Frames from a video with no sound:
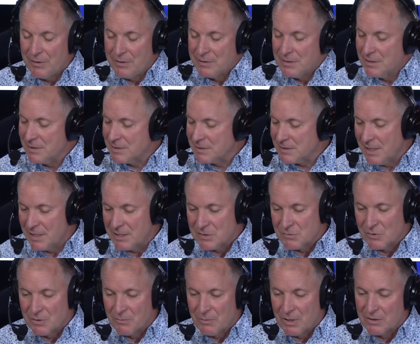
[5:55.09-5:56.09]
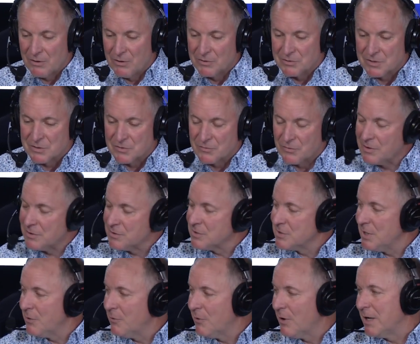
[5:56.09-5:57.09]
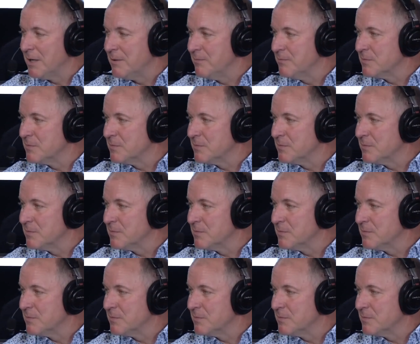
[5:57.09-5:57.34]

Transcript: and to this day he's one of my closest friends, Jay Wright.